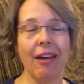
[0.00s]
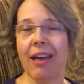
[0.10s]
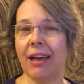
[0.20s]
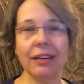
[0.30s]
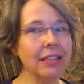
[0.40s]

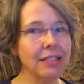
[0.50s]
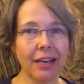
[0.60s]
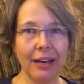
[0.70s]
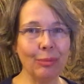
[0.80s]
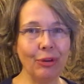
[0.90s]
any
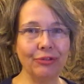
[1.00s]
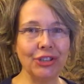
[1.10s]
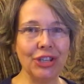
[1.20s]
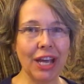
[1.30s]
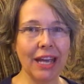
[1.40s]
time of
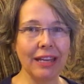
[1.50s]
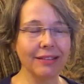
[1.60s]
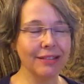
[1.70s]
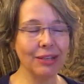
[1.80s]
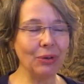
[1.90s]
the day.
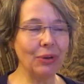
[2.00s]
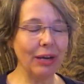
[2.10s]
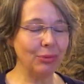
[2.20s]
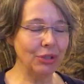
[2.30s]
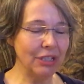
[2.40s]
So
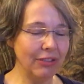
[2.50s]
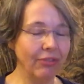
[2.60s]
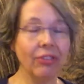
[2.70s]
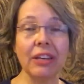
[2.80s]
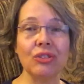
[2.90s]
I wouldn't
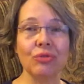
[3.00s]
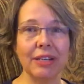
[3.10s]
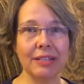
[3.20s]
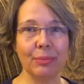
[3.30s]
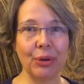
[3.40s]
even think
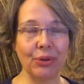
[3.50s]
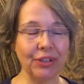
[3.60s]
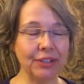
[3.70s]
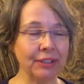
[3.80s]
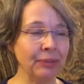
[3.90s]
twice about
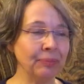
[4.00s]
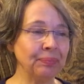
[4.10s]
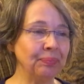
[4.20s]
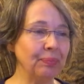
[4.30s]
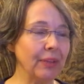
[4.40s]
it.
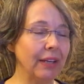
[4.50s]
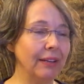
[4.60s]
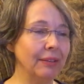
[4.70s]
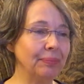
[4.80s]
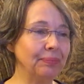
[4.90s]

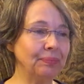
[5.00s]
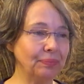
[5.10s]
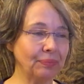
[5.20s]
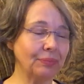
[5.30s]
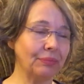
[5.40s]
Um,
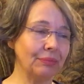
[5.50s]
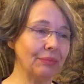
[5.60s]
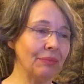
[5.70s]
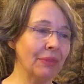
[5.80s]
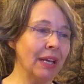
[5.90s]

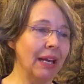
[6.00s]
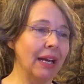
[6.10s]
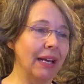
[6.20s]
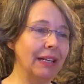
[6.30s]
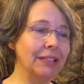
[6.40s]

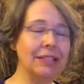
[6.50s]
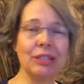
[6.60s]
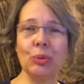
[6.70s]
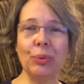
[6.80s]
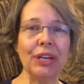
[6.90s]
it's
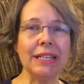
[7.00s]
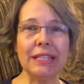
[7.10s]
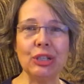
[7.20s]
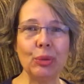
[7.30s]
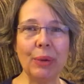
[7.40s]
super
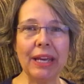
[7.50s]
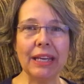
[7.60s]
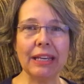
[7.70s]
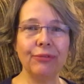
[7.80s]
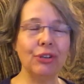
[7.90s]
easy to
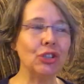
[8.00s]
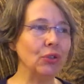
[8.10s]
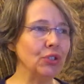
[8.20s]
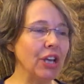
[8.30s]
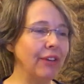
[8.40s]
make. If you
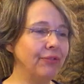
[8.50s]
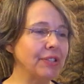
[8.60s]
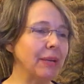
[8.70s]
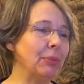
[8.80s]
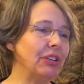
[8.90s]
don't have
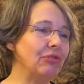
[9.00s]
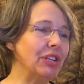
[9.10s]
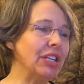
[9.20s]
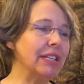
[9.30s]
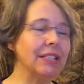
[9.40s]
some
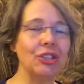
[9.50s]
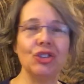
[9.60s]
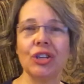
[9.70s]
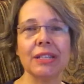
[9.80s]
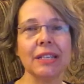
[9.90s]
ingredients, you
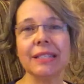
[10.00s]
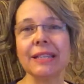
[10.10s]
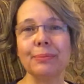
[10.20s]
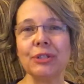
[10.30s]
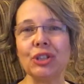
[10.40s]
just can
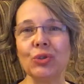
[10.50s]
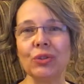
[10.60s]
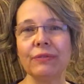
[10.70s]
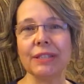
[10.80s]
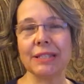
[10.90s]
substitute
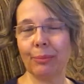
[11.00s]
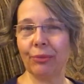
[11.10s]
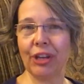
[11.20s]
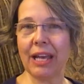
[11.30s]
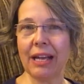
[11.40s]
it with
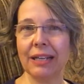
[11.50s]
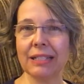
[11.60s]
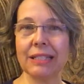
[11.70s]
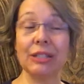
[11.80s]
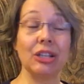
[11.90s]
something
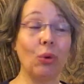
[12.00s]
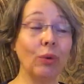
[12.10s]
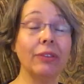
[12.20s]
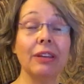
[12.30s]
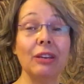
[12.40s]
else. The
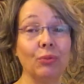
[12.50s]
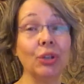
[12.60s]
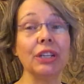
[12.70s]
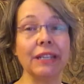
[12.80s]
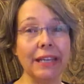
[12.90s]
only thing you
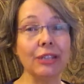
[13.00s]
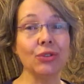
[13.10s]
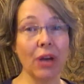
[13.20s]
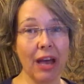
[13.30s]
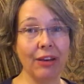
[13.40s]
really need
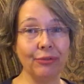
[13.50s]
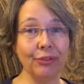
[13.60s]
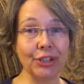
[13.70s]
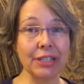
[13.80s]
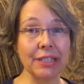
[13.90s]
to have
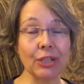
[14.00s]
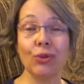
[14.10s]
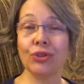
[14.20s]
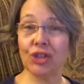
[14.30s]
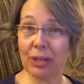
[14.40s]
is
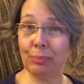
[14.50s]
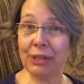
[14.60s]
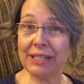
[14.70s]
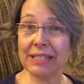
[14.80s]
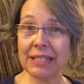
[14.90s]
cooked
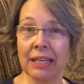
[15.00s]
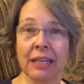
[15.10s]
chickpeas